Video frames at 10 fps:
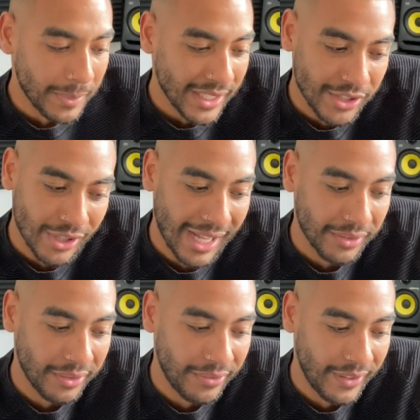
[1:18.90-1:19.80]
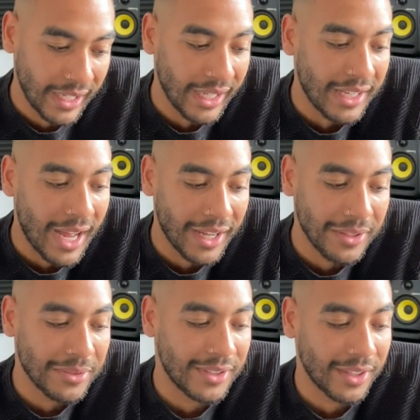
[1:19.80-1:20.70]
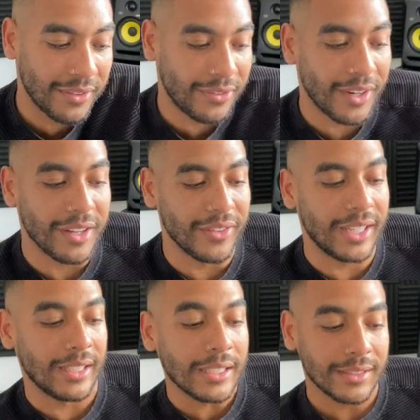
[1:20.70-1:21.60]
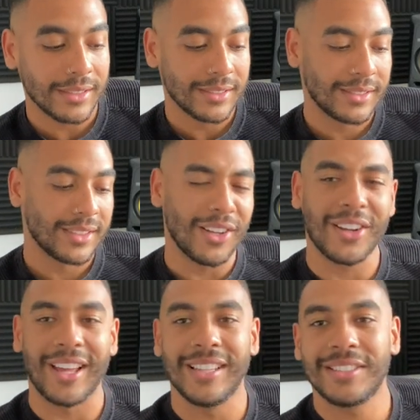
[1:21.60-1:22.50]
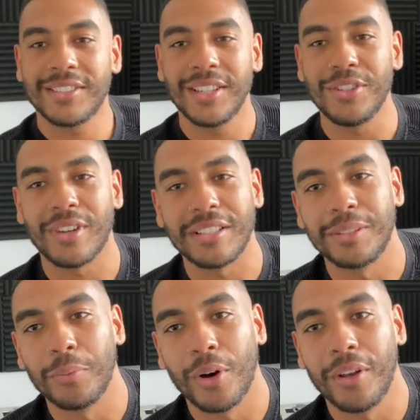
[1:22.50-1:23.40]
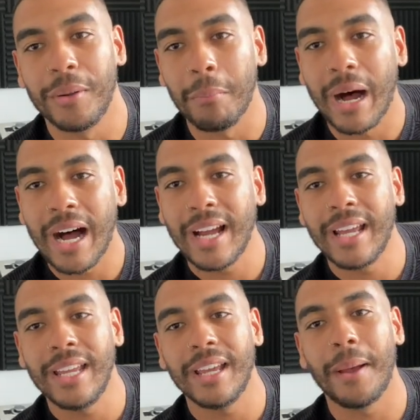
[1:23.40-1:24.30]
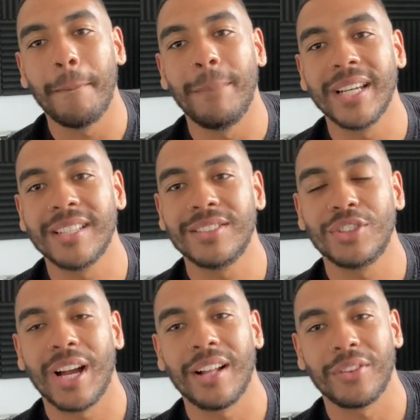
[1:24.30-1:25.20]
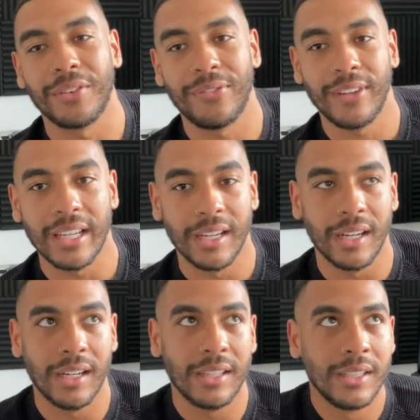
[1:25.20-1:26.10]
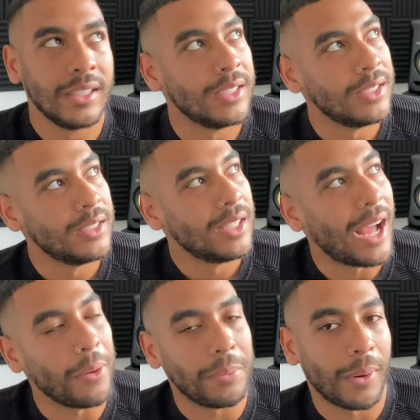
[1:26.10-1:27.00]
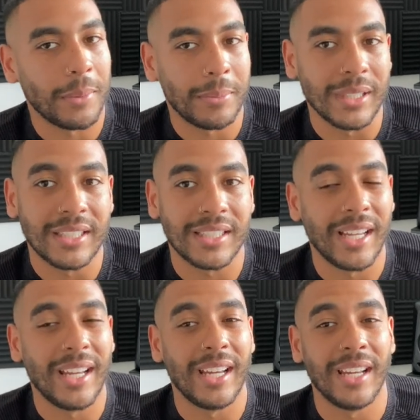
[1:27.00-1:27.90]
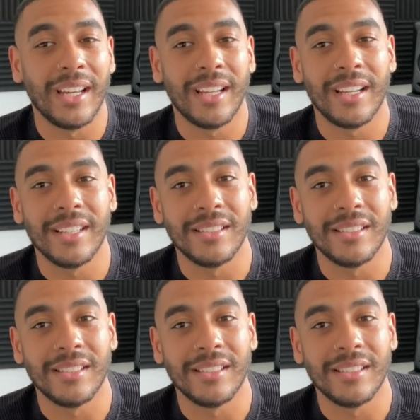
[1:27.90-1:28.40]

biggest childhood fear and are you still afraid of it? Okay, this is an interesting one. My biggest childhood fear, I would probably say,